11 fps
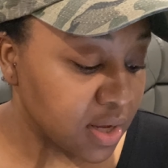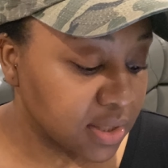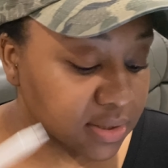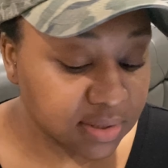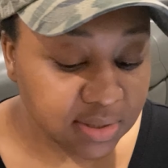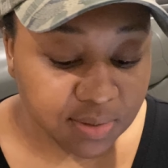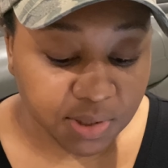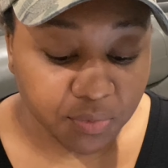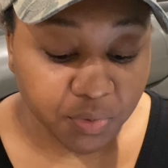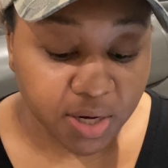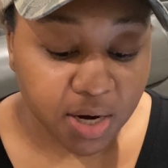this is something
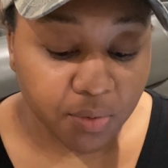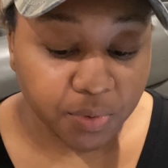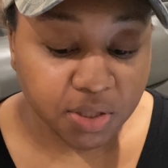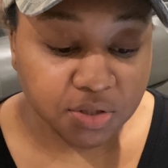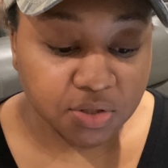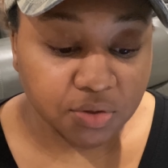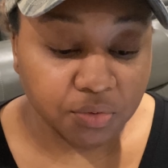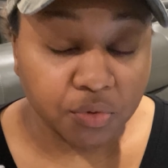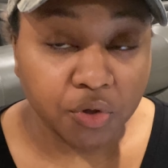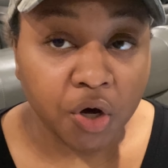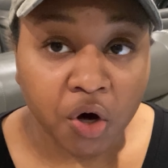where I wanted to
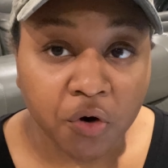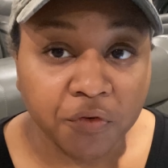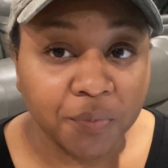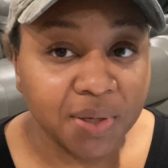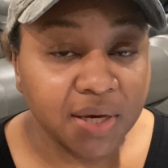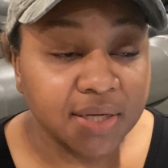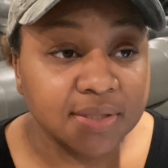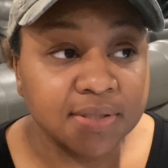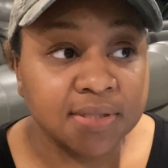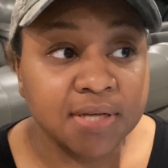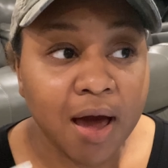go over,
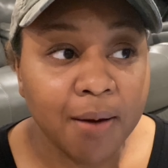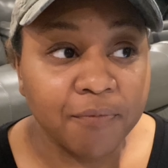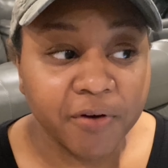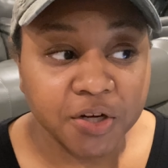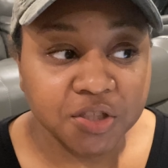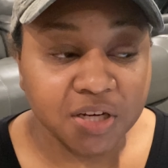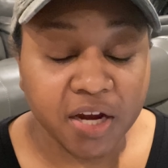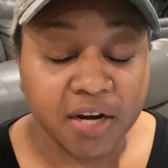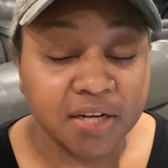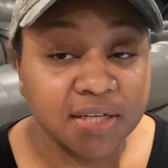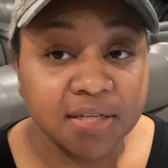because top virgin hair,